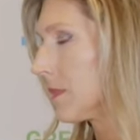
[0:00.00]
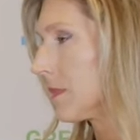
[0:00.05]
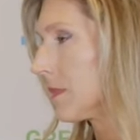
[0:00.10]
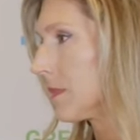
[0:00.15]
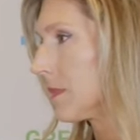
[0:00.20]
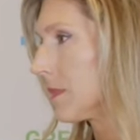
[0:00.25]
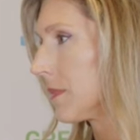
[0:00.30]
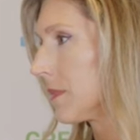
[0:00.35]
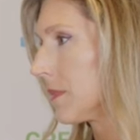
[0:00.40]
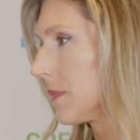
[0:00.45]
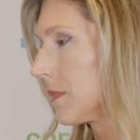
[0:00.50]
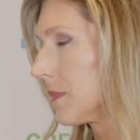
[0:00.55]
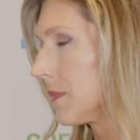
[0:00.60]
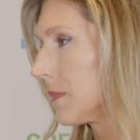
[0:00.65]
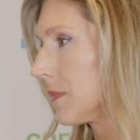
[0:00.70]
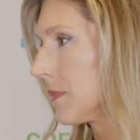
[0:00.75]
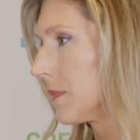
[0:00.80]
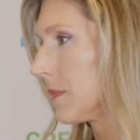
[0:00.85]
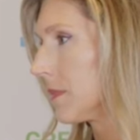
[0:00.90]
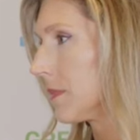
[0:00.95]

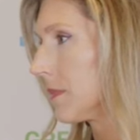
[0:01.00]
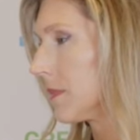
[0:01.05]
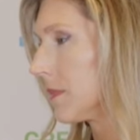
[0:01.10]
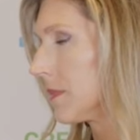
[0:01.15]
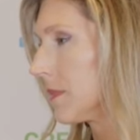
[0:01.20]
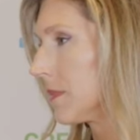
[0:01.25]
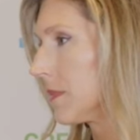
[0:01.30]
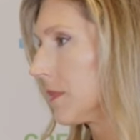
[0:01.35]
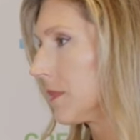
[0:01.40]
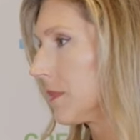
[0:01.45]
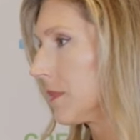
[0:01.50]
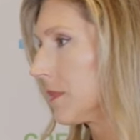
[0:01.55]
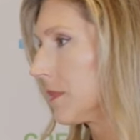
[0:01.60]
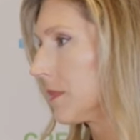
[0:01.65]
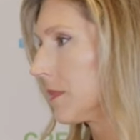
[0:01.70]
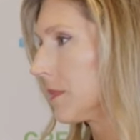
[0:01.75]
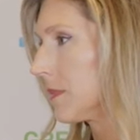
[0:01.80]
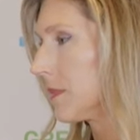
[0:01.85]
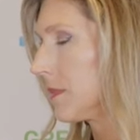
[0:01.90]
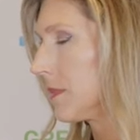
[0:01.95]

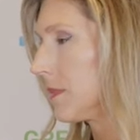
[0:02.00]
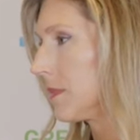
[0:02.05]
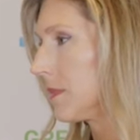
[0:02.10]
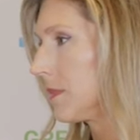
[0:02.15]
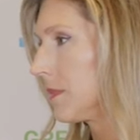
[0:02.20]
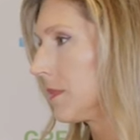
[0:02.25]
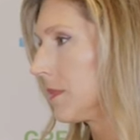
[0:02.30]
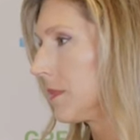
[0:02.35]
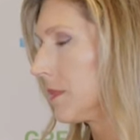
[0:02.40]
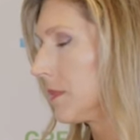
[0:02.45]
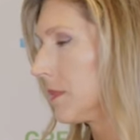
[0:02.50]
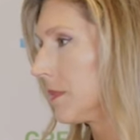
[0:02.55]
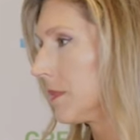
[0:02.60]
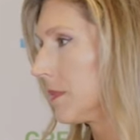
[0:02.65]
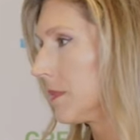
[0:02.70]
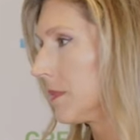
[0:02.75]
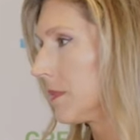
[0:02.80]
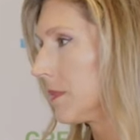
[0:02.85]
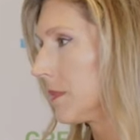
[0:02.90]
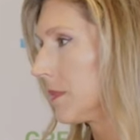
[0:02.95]

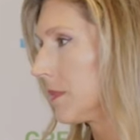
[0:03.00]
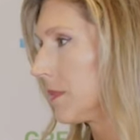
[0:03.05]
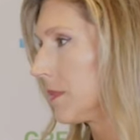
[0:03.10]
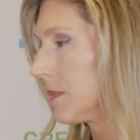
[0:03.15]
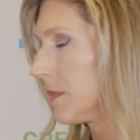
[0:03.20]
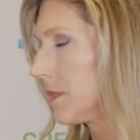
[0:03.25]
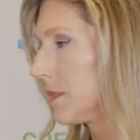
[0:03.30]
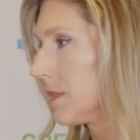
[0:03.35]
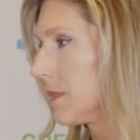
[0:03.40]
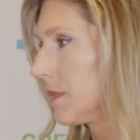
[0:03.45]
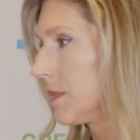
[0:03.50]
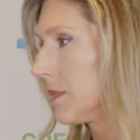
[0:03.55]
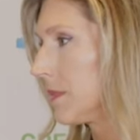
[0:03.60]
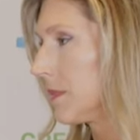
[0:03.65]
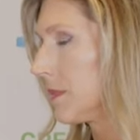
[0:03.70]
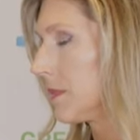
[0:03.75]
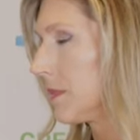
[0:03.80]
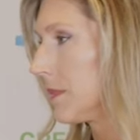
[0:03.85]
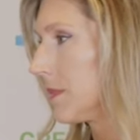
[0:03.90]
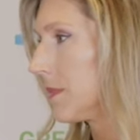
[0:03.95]

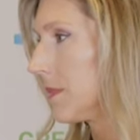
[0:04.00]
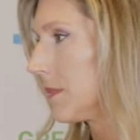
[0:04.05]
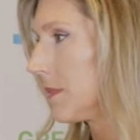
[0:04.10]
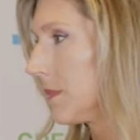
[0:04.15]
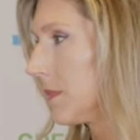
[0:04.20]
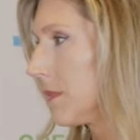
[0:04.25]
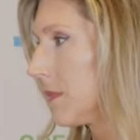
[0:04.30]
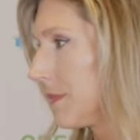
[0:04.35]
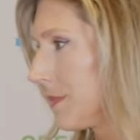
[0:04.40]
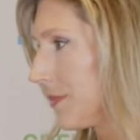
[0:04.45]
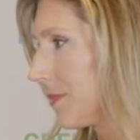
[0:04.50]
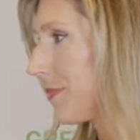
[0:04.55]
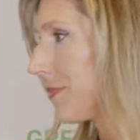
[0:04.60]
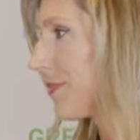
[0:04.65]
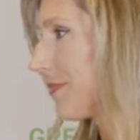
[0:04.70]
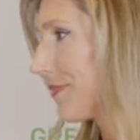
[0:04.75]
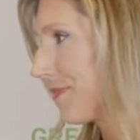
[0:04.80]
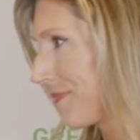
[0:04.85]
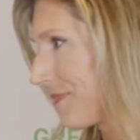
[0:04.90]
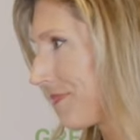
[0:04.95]

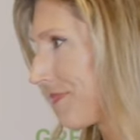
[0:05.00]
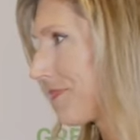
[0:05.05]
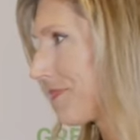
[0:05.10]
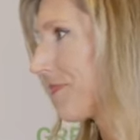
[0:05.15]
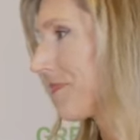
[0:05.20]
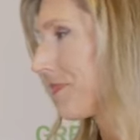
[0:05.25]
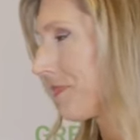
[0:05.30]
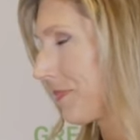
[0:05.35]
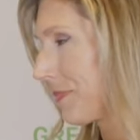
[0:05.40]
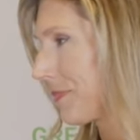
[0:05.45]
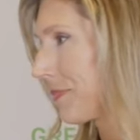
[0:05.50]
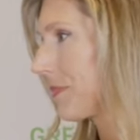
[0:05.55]
The person shown says nothing.